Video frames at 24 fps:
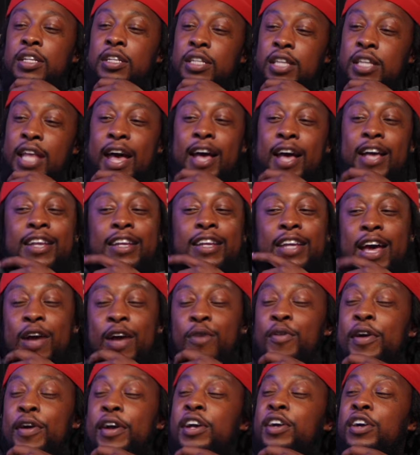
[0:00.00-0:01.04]
that that
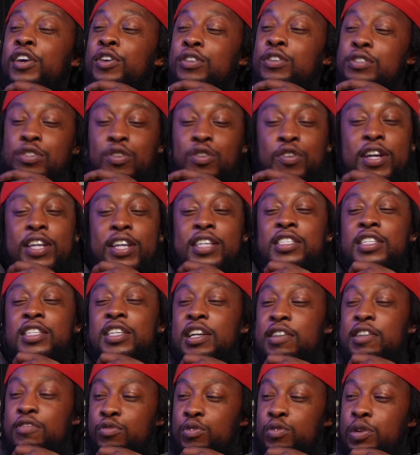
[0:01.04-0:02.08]
record goes crazy
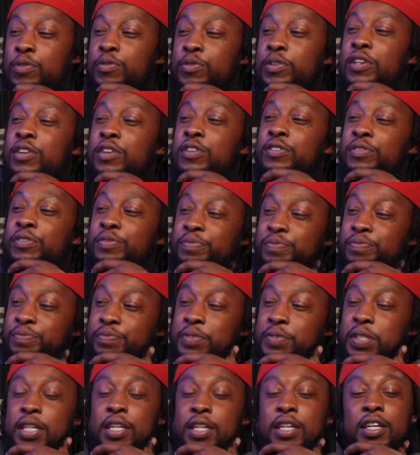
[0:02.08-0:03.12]
everywhere we it go. Does.
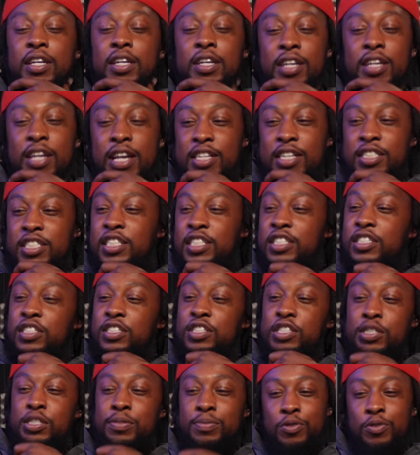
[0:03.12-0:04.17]
Yeah, that shit is
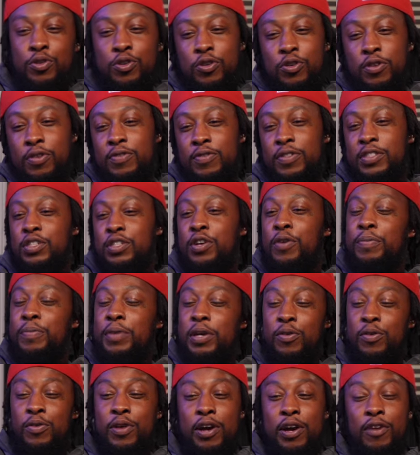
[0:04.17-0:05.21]
just smooth. It's gonna be
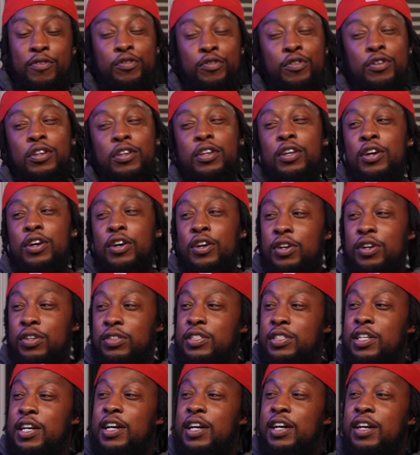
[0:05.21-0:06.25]
around for a long
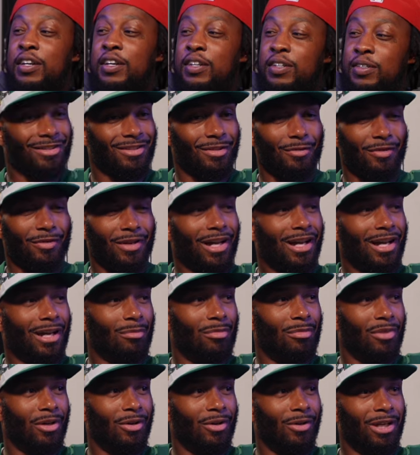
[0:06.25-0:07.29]
time. a vibe,
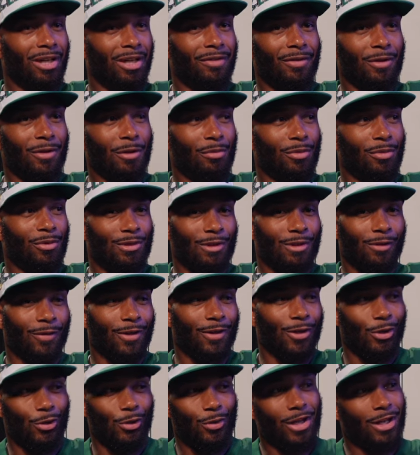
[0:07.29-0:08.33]
bro. Even yeah. the music
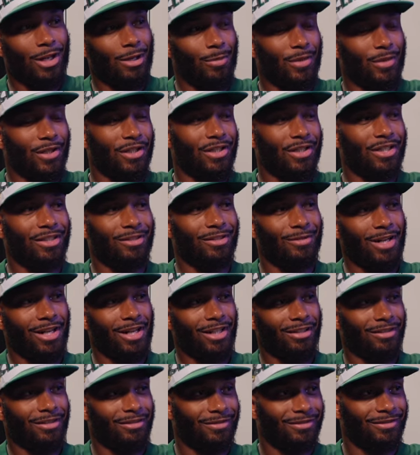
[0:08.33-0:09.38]
video, you had him in the hood, right?
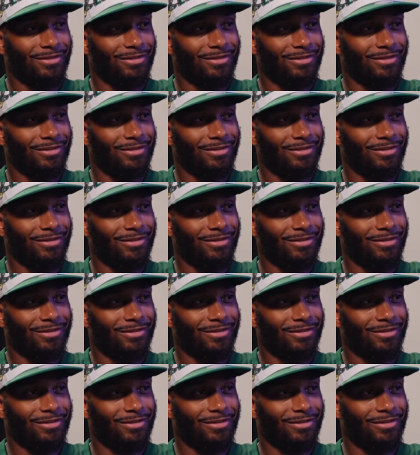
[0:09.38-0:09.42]
Yeah,